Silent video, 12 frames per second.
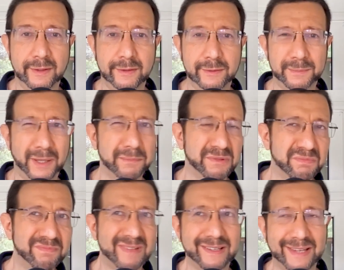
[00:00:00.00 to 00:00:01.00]
sometimes,
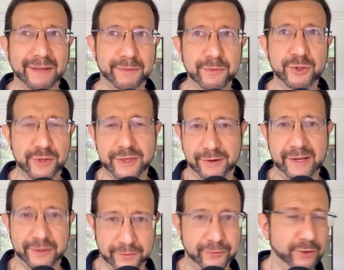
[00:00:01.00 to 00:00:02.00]
usually
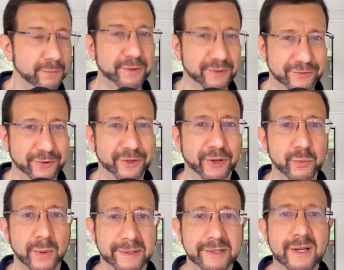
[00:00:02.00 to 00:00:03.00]
they're full on
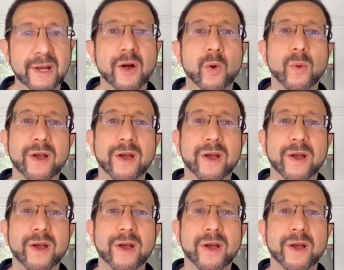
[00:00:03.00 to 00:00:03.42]
women, where